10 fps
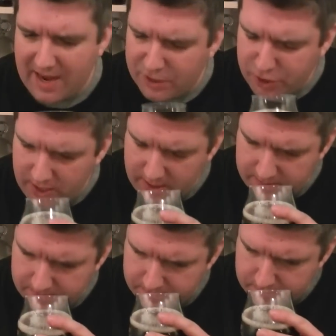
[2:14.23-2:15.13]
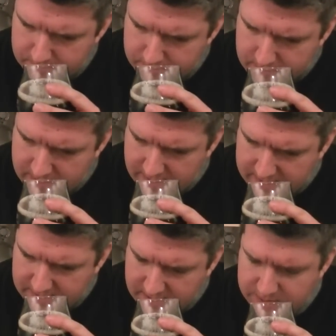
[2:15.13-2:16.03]
ashy in that
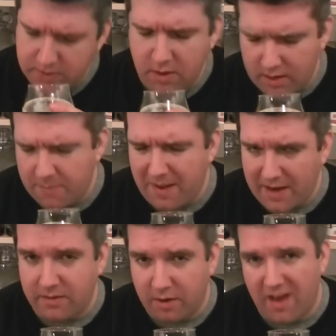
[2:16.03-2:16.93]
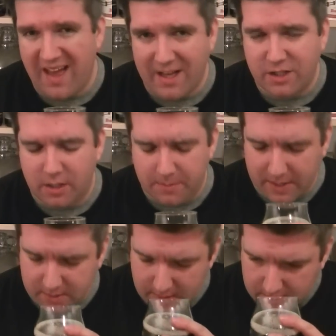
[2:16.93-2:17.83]
sense, but not ashy in a
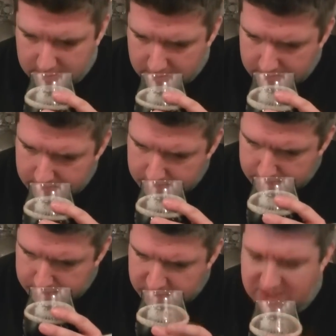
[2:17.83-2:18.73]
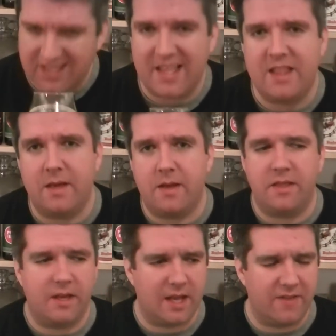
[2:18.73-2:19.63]
bad sense. Just
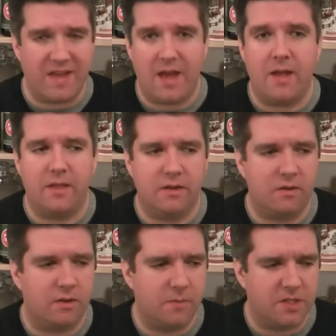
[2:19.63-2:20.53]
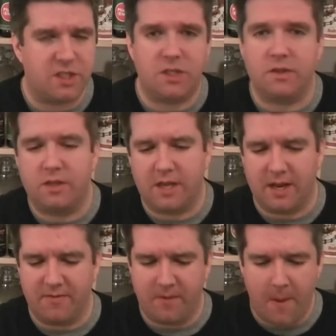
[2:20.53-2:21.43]
the kind of the kind
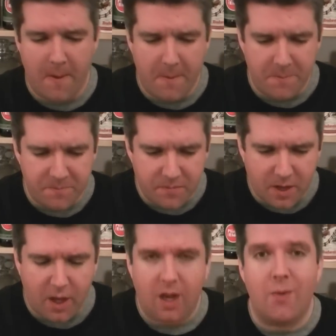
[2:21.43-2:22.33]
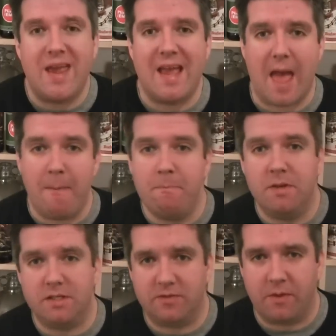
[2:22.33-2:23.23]
of glowing
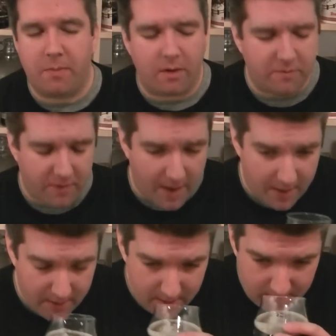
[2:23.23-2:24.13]
embers of a bonfire.